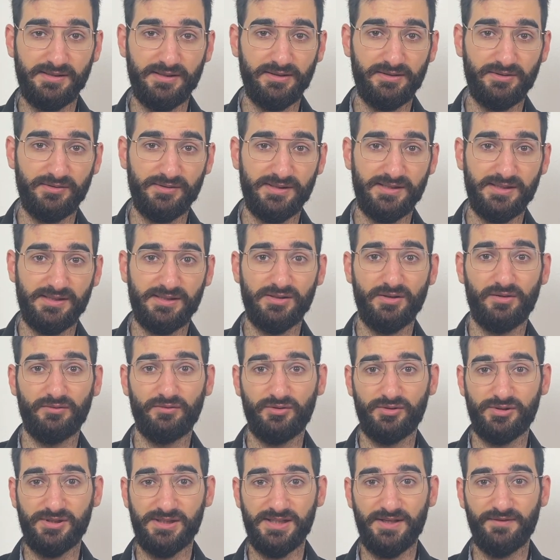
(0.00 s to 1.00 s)
to
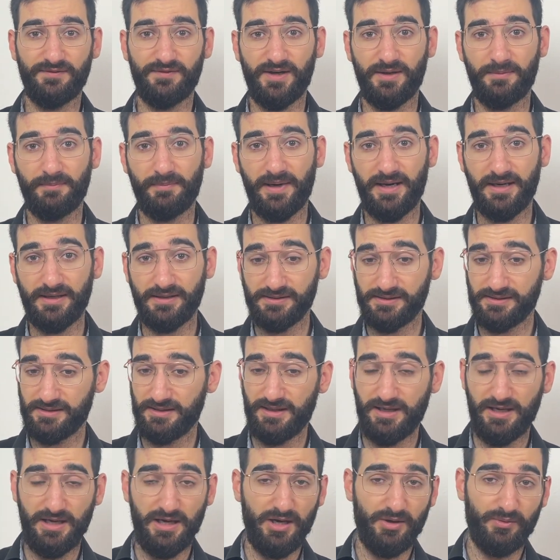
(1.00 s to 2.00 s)
670 miles,
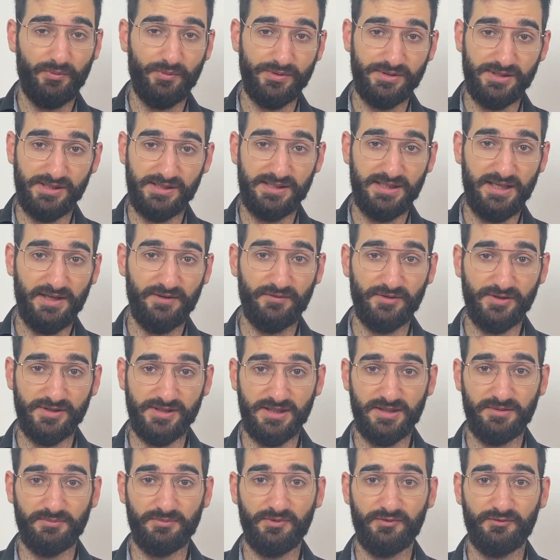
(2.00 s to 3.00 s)
which is never
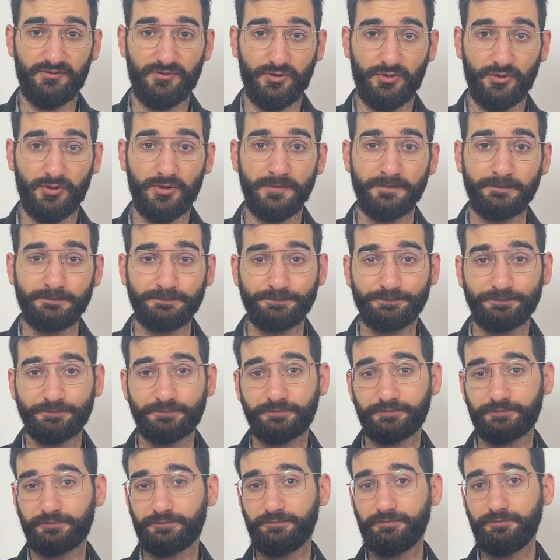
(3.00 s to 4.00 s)
seen before.
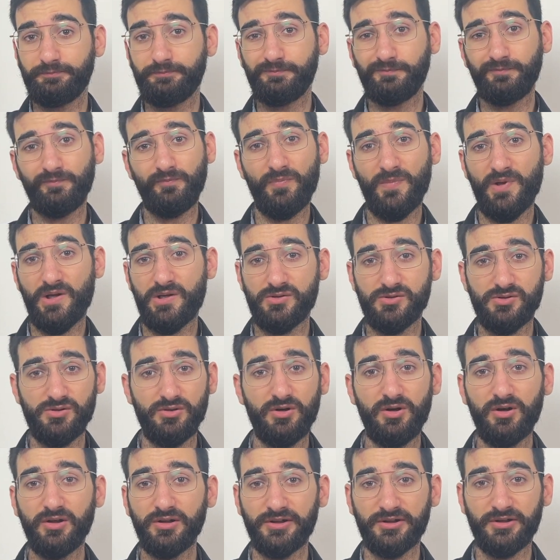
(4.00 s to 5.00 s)
So
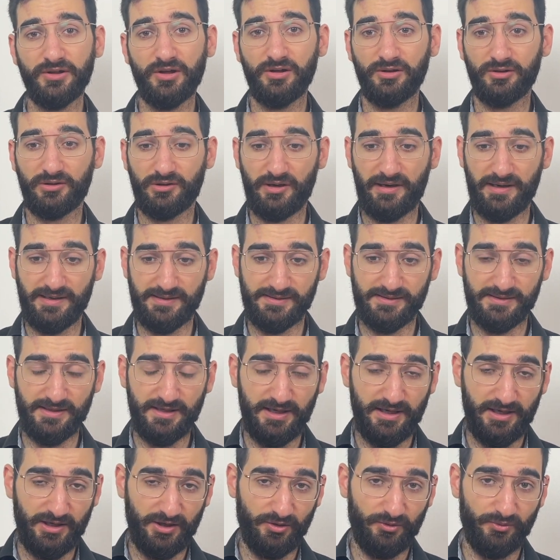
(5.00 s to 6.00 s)
all in all, guys,
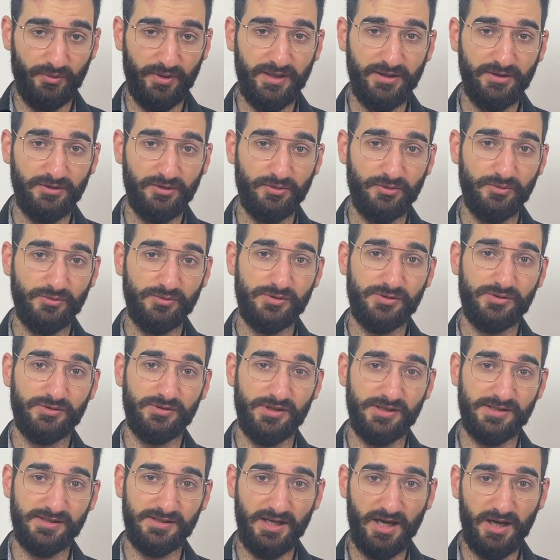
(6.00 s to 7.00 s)
great news.
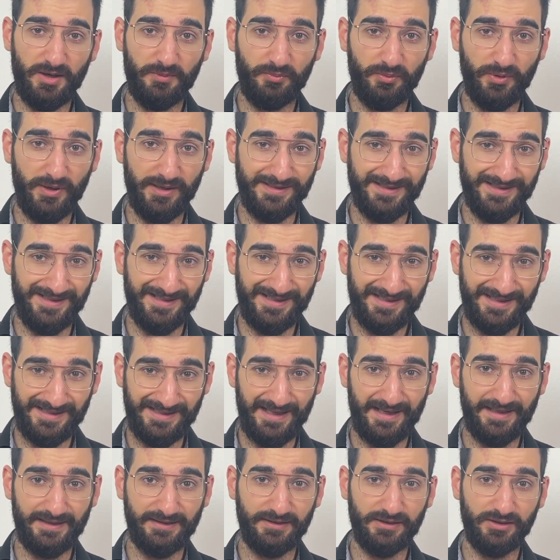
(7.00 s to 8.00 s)
The stock price is
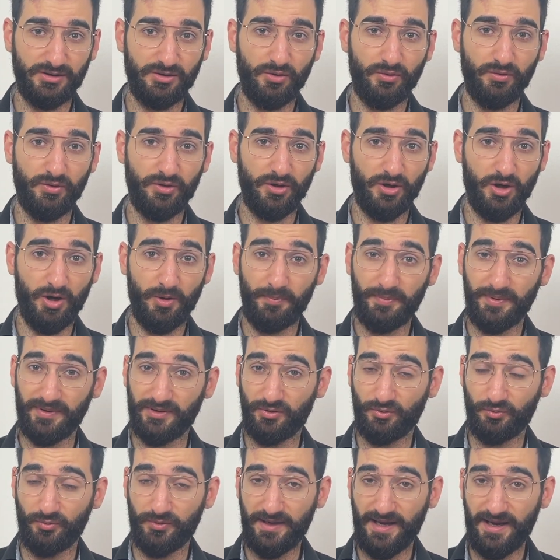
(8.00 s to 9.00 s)
slightly going up. It
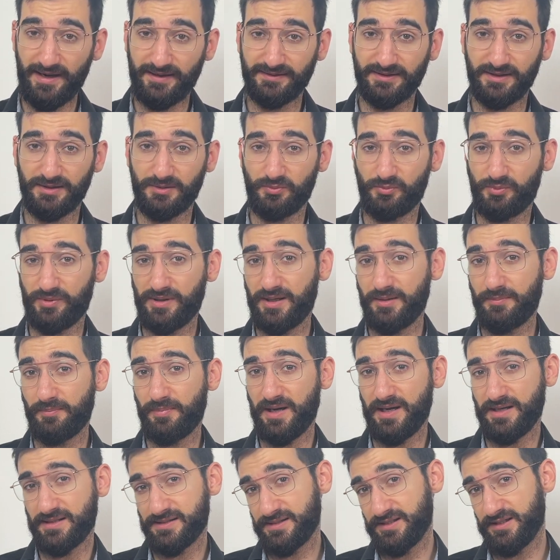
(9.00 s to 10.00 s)
reacted pretty
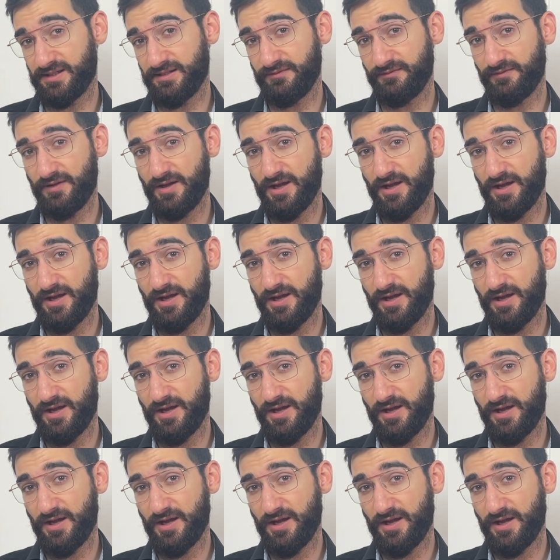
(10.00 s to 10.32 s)
positive